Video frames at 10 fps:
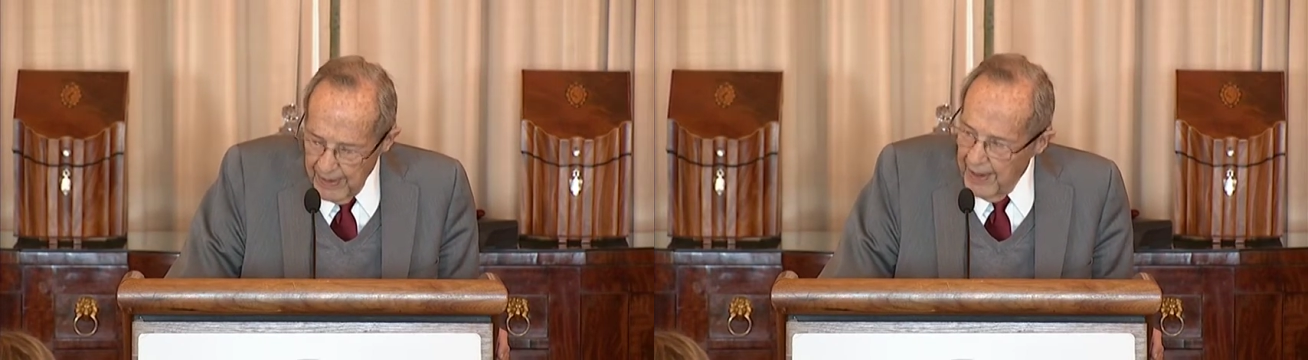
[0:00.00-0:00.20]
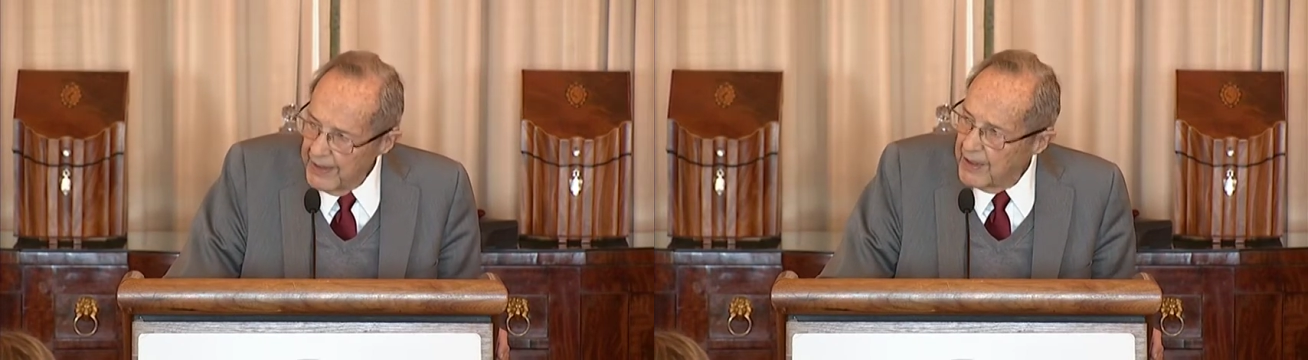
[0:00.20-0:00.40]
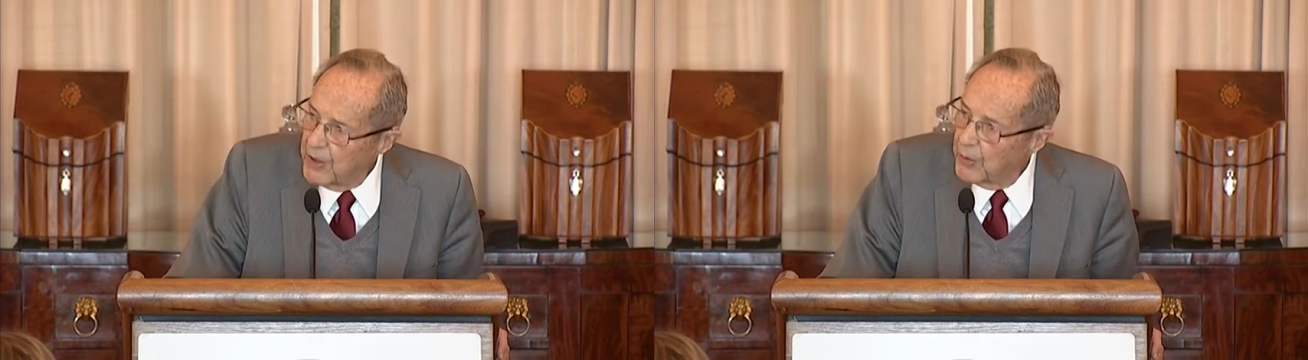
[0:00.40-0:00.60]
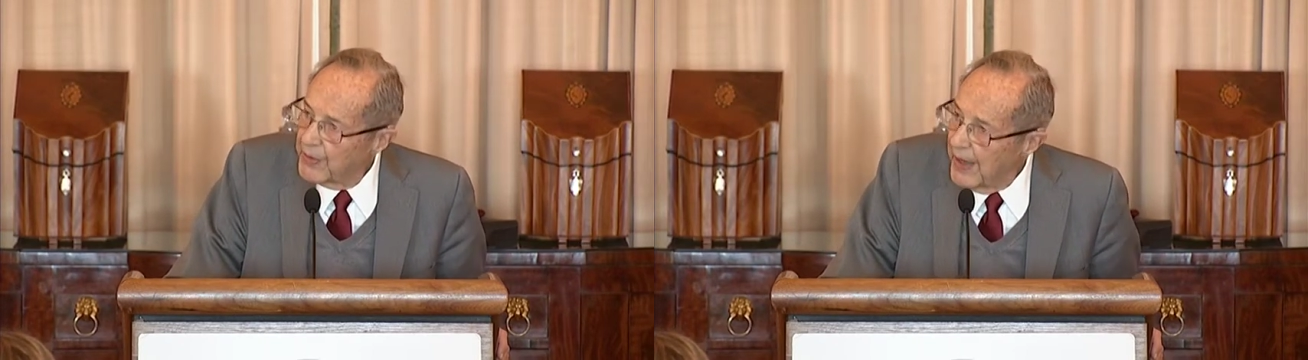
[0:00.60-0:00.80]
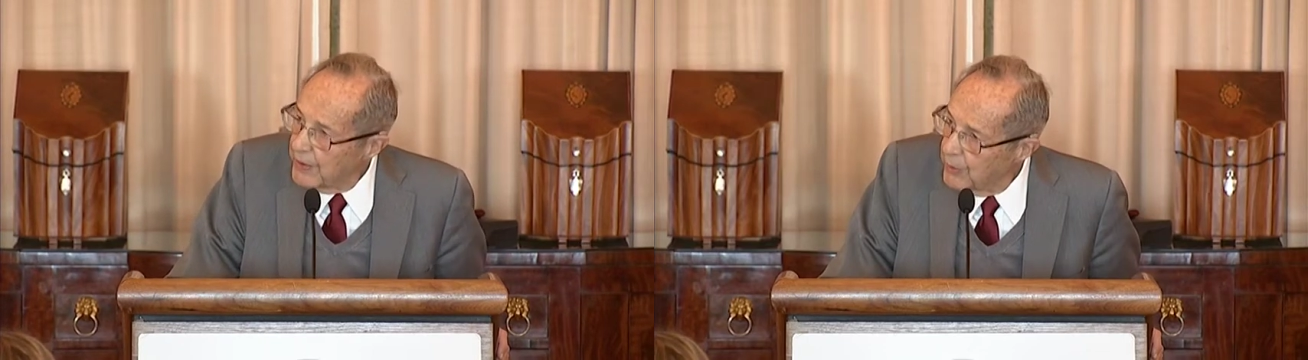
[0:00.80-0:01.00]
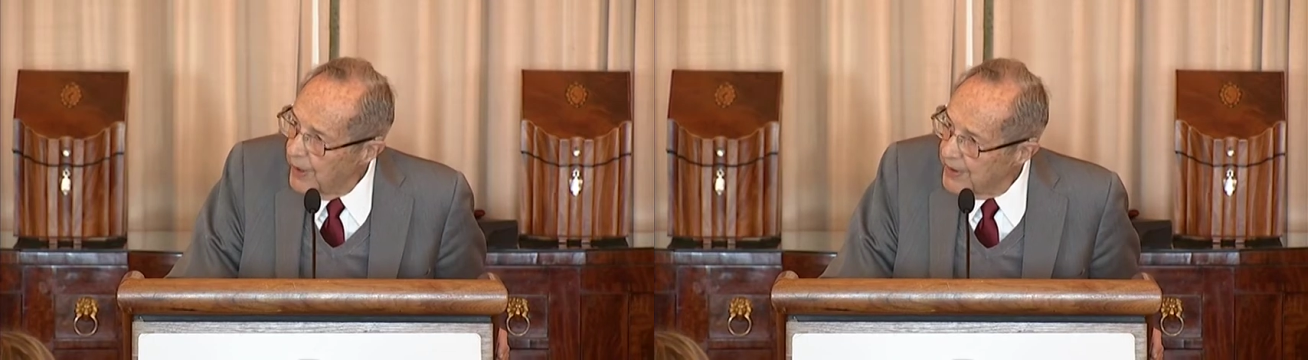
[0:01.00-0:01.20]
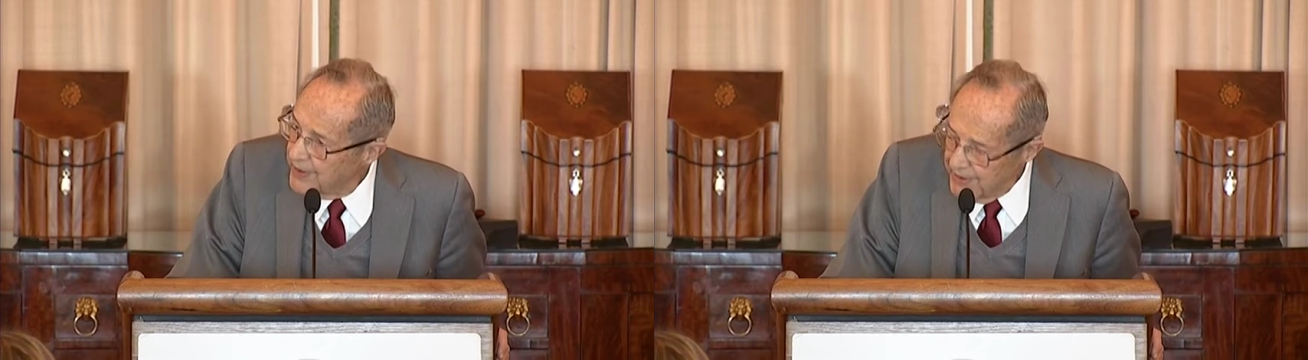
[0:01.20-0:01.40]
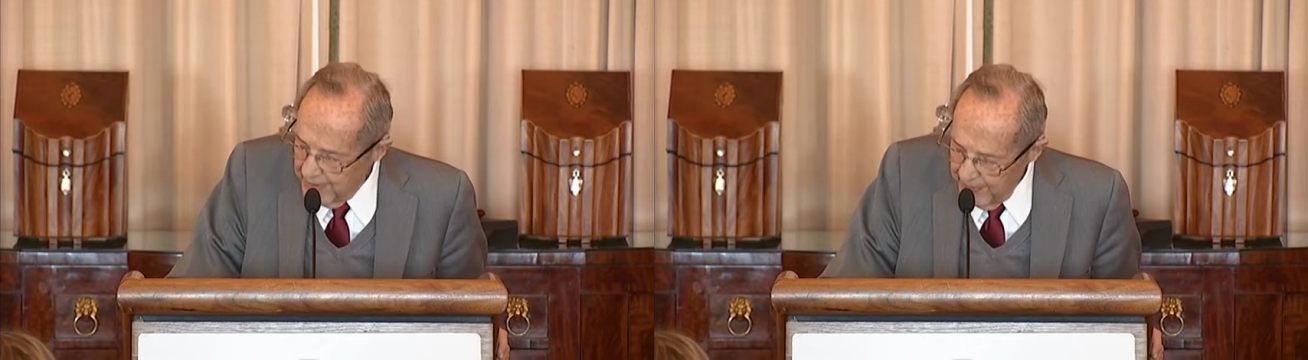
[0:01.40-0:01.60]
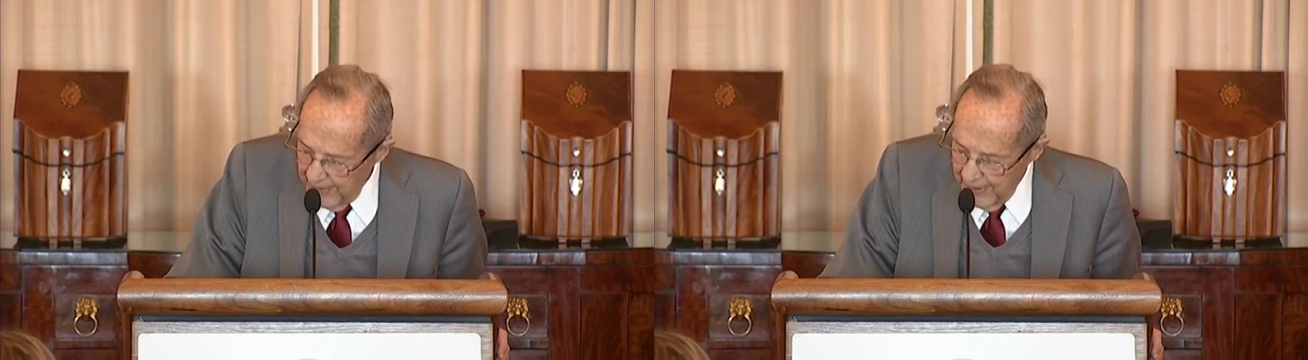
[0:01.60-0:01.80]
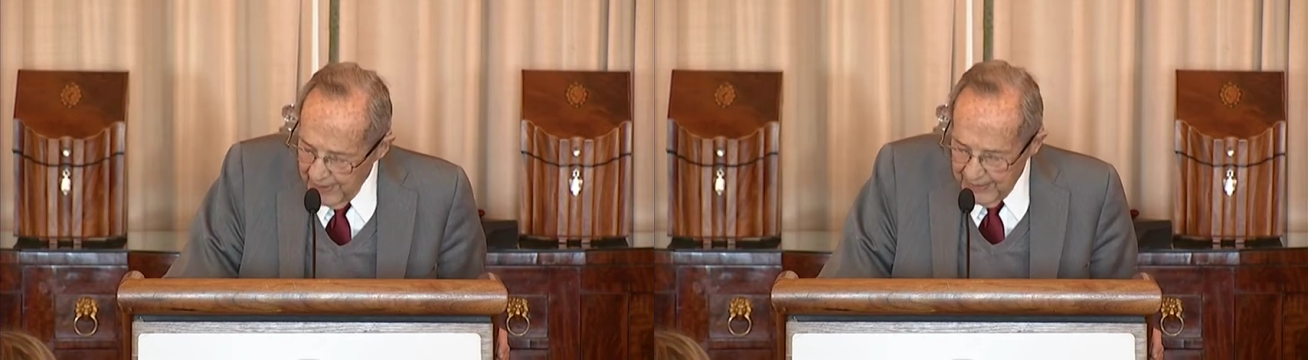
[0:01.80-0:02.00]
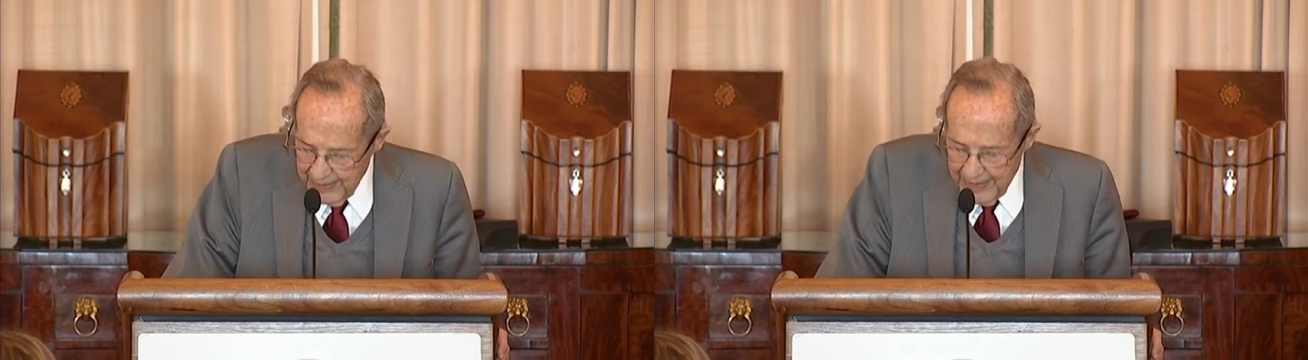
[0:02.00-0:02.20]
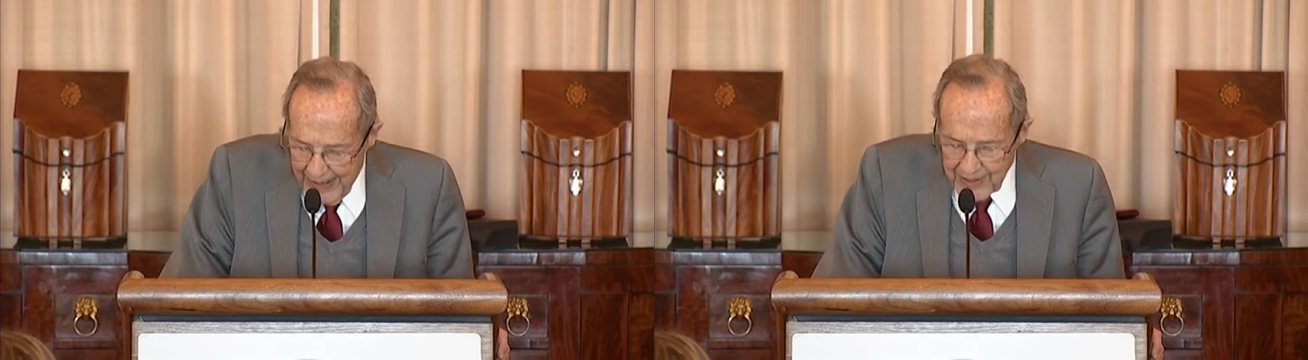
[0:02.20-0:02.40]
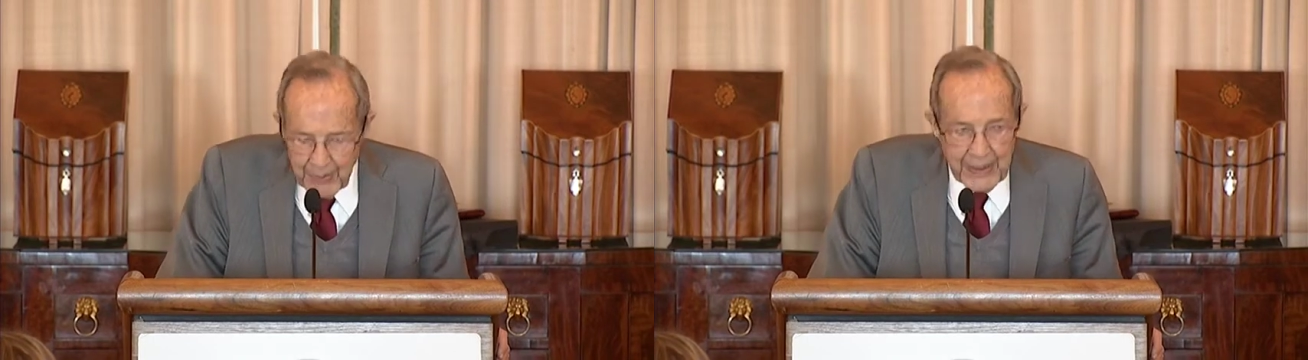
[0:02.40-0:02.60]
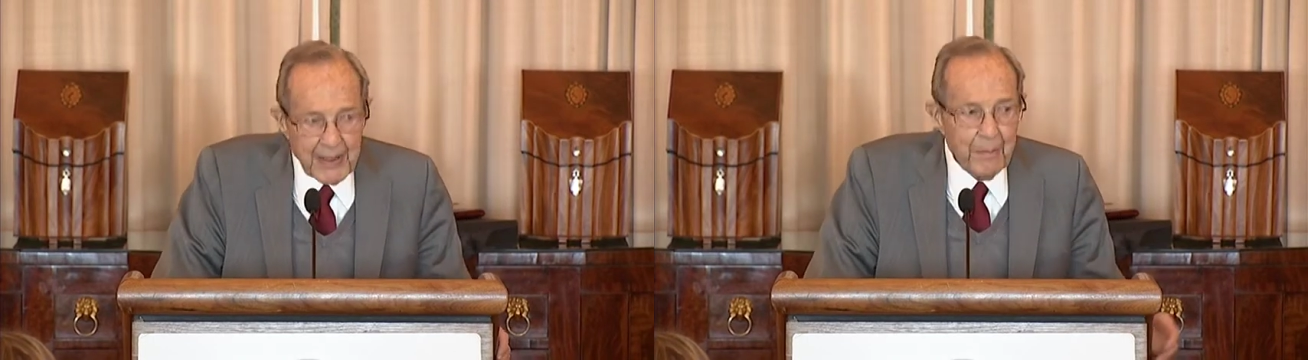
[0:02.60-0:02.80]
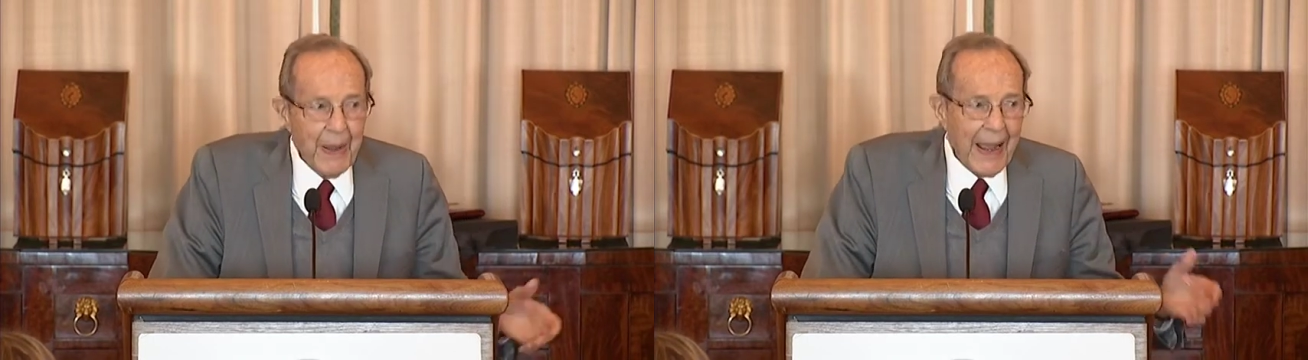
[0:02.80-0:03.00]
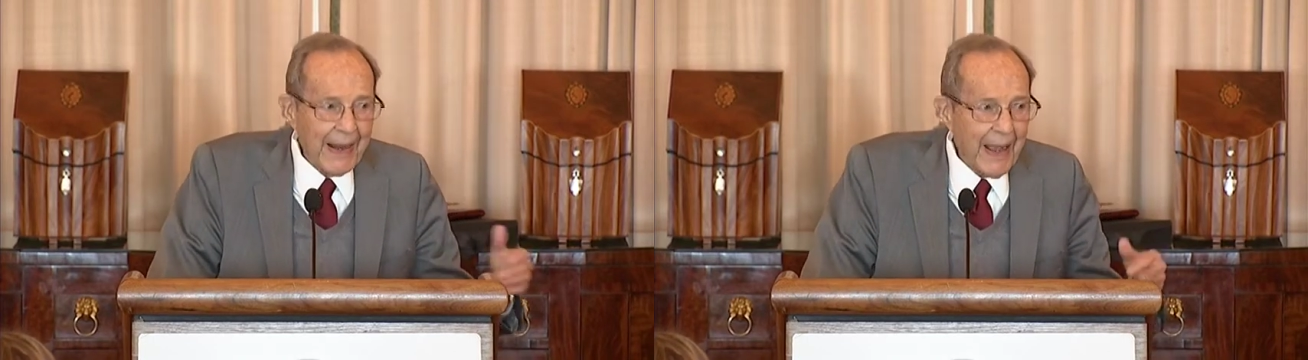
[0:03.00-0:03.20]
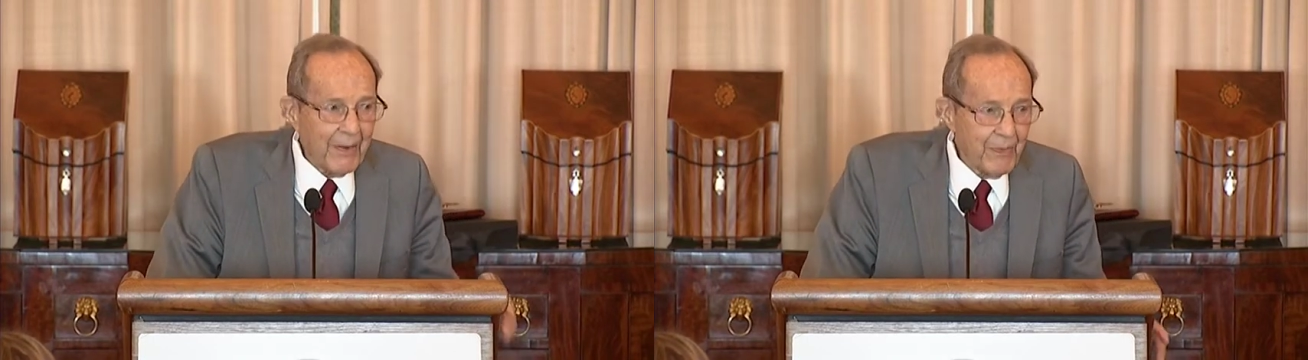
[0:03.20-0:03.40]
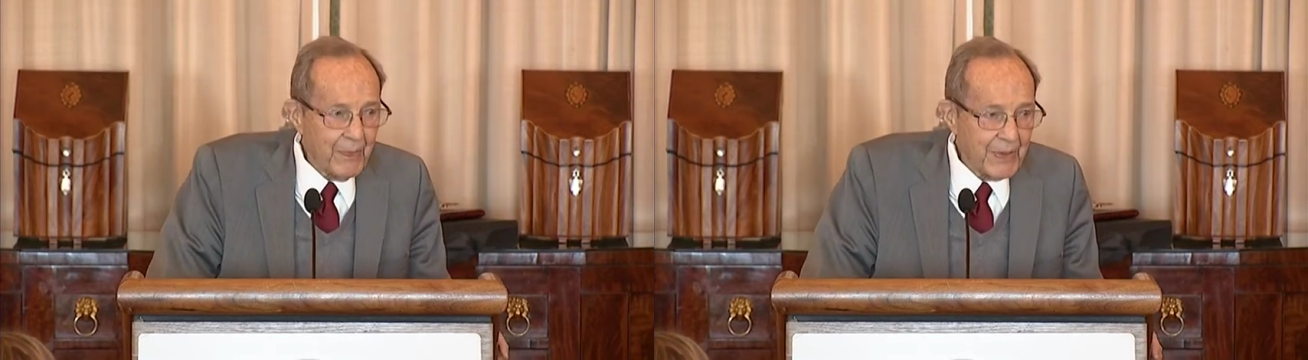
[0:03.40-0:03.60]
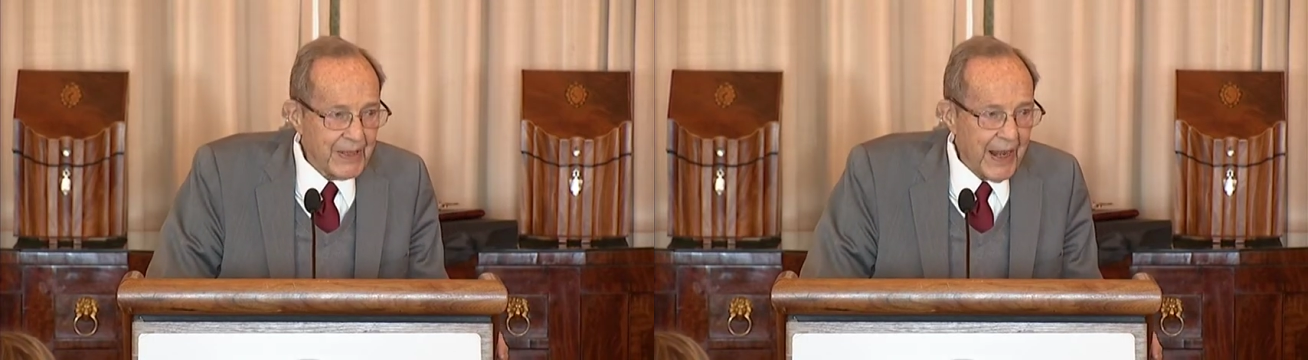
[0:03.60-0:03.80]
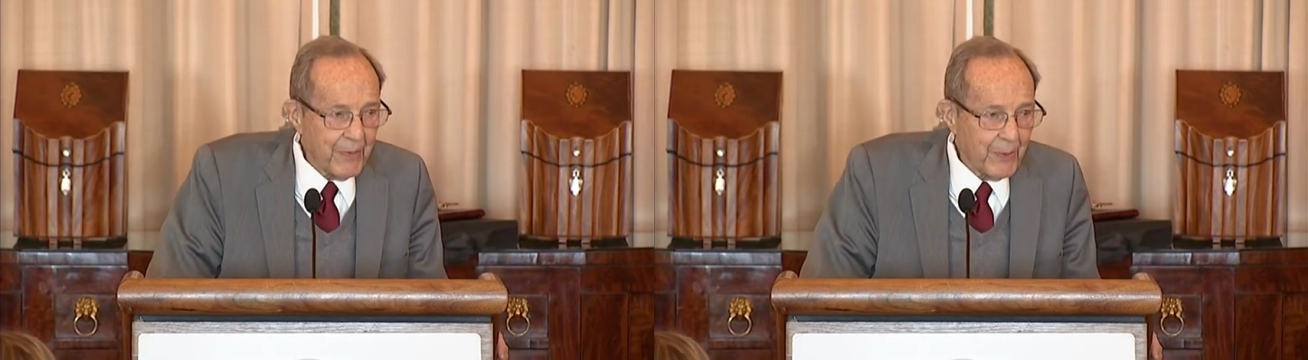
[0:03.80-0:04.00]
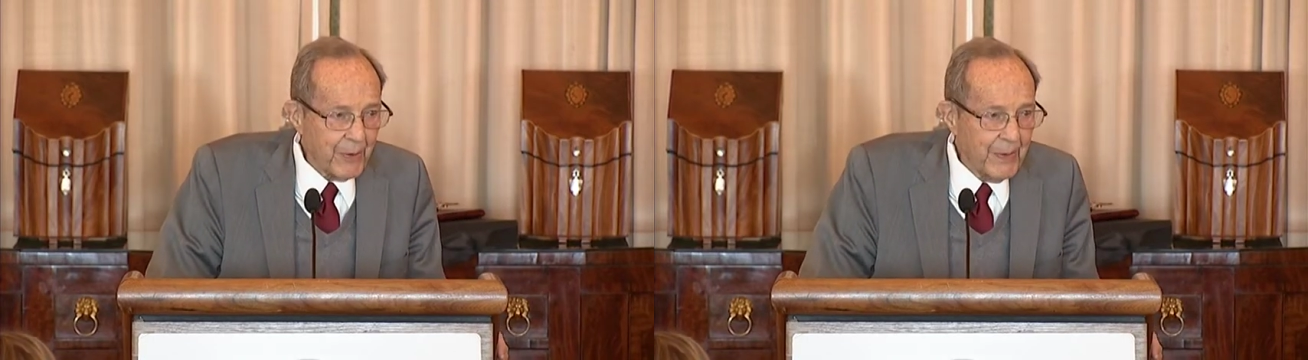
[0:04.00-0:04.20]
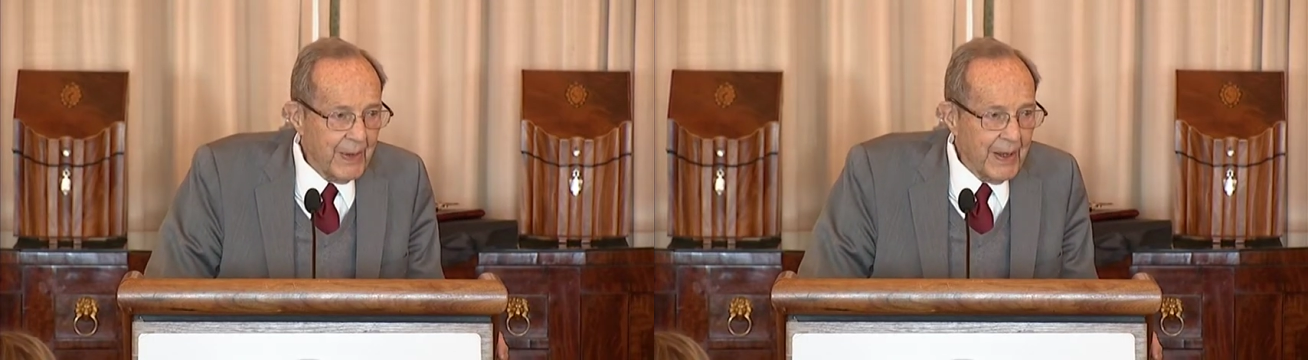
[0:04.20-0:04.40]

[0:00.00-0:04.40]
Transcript: And to deal with that crisis, Clinton asked me to come back out from Stanford